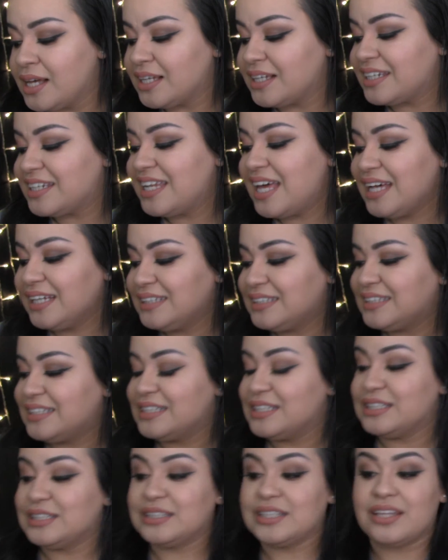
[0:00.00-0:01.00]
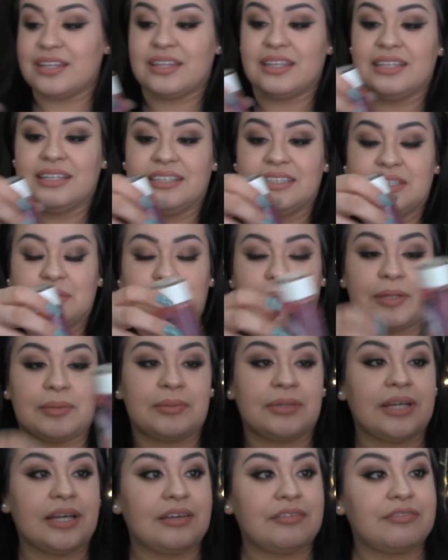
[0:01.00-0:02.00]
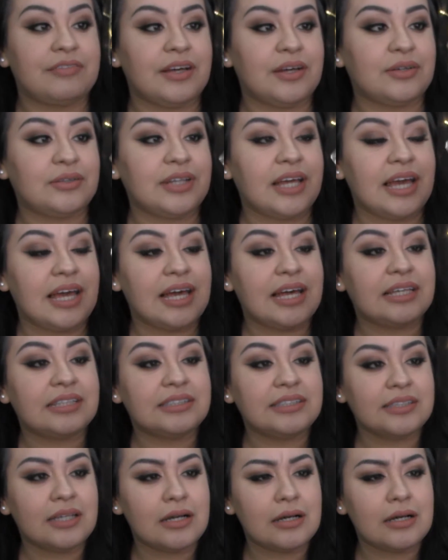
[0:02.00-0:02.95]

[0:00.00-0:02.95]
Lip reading: Next is this baby I found at